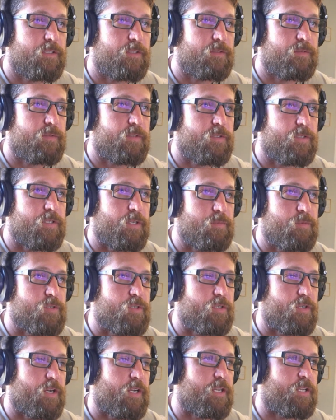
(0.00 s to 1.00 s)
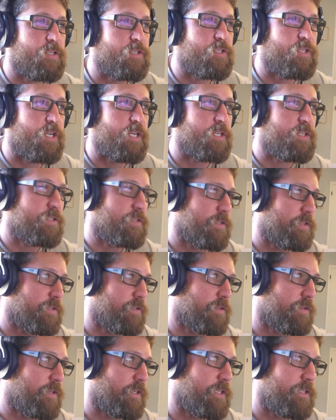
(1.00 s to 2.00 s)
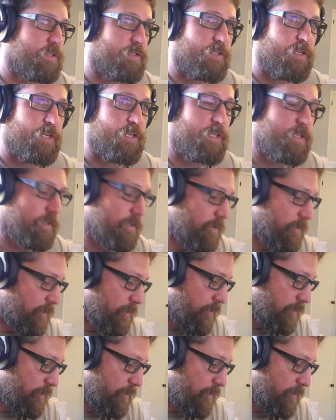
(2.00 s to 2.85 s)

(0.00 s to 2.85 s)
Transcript: which I'm sure I could change the screen size,